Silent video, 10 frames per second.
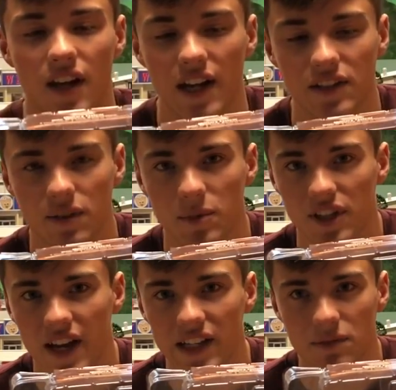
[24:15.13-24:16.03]
And it's going to be a
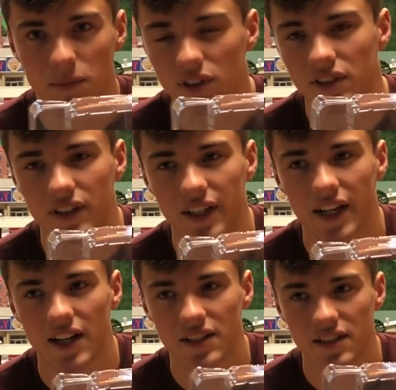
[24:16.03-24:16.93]
nice military
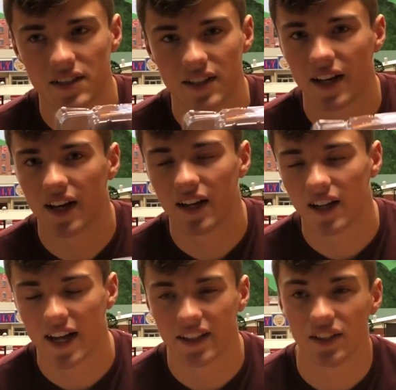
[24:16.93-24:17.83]
consist that
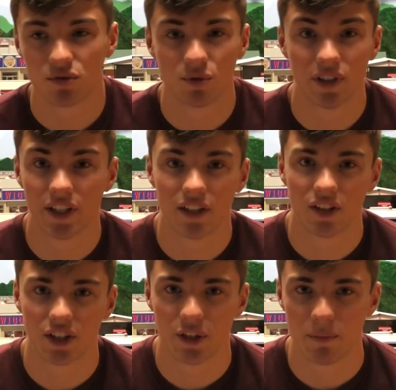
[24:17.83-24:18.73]
I think is really going to
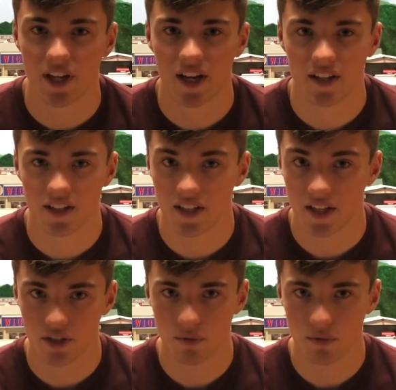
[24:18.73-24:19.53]
look good behind the